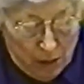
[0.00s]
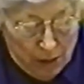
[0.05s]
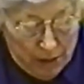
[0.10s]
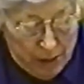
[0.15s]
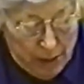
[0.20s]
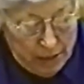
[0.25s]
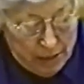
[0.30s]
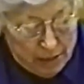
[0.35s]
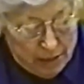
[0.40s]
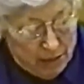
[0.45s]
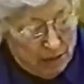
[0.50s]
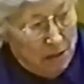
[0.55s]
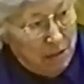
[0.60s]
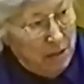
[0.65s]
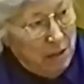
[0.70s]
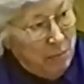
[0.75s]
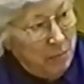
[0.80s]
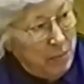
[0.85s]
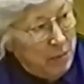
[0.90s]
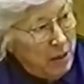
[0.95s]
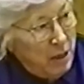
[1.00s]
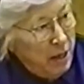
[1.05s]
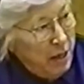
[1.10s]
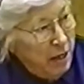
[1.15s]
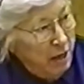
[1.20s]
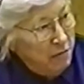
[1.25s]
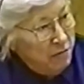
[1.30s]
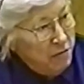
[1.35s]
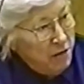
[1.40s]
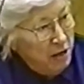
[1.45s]
all of that time,
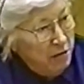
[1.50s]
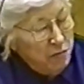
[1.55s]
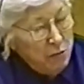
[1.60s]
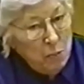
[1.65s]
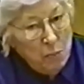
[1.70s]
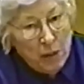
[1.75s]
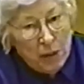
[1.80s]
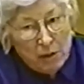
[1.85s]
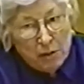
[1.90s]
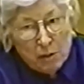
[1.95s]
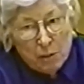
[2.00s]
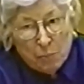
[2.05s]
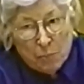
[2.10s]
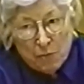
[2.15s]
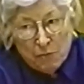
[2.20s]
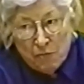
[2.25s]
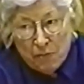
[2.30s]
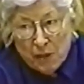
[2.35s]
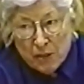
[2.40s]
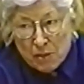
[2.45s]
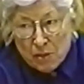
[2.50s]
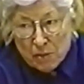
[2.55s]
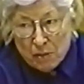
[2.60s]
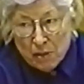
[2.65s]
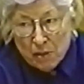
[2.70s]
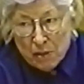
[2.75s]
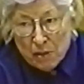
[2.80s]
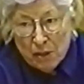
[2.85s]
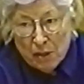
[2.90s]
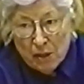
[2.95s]
I have never met a
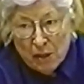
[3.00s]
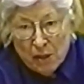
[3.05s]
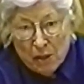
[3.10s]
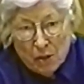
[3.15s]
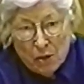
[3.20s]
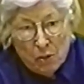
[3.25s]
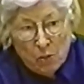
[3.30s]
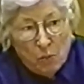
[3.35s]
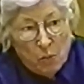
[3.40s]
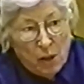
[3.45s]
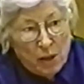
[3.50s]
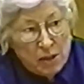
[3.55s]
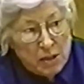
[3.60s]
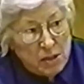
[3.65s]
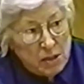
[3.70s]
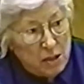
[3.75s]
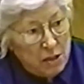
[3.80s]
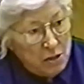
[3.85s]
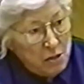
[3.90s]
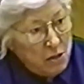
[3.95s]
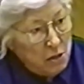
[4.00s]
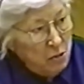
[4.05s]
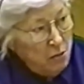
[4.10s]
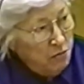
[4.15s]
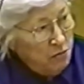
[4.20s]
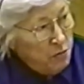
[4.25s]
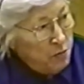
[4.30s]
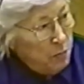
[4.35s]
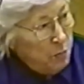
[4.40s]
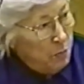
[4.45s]
professor who was
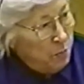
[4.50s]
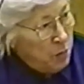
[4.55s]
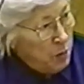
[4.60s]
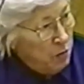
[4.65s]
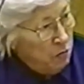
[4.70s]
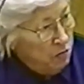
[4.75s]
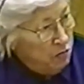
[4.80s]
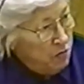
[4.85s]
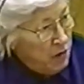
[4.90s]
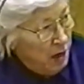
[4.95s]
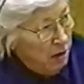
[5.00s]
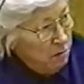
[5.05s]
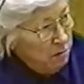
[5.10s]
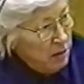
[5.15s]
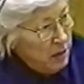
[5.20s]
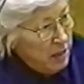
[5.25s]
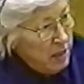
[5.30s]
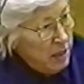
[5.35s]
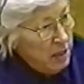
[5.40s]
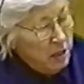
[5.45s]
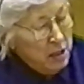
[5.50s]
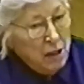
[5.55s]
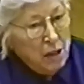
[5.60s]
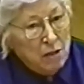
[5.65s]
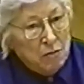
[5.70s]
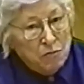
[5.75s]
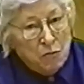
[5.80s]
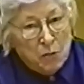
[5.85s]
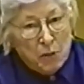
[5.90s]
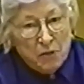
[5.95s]
so profoundly
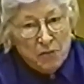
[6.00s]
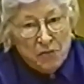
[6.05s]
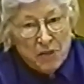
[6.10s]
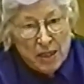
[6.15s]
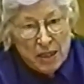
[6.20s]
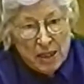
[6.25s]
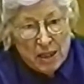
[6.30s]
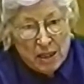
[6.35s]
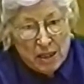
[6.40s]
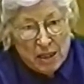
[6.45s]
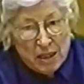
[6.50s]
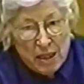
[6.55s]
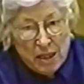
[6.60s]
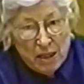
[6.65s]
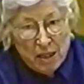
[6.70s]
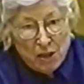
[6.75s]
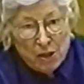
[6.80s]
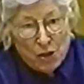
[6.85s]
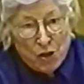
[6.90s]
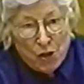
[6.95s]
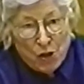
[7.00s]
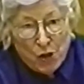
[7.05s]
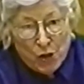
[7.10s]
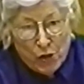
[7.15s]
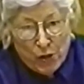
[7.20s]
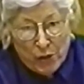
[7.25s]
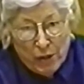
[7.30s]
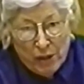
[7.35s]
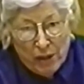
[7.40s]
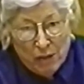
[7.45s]
full of dignity,
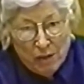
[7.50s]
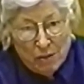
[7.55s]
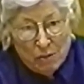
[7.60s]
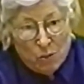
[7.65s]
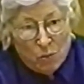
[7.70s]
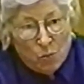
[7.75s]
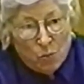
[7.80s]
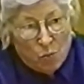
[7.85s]
learning,